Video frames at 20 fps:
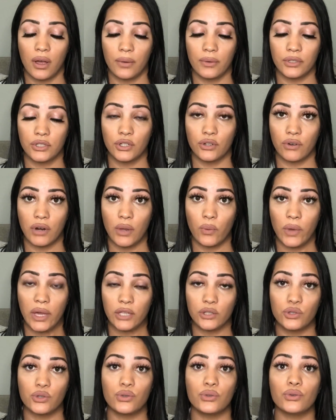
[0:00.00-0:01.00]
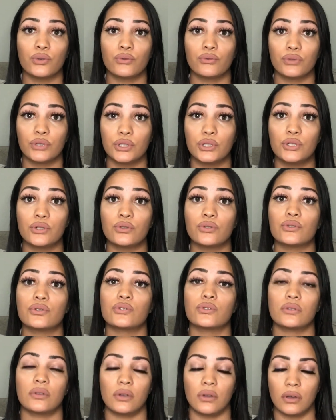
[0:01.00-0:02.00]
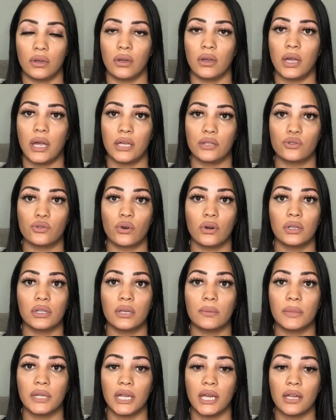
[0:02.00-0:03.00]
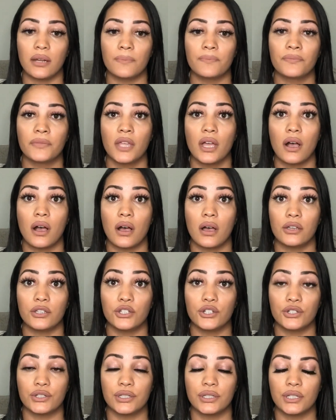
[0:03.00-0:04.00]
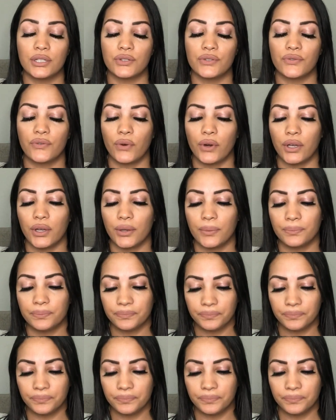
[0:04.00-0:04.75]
It's a great way to reduce and or eliminate your cysts for you.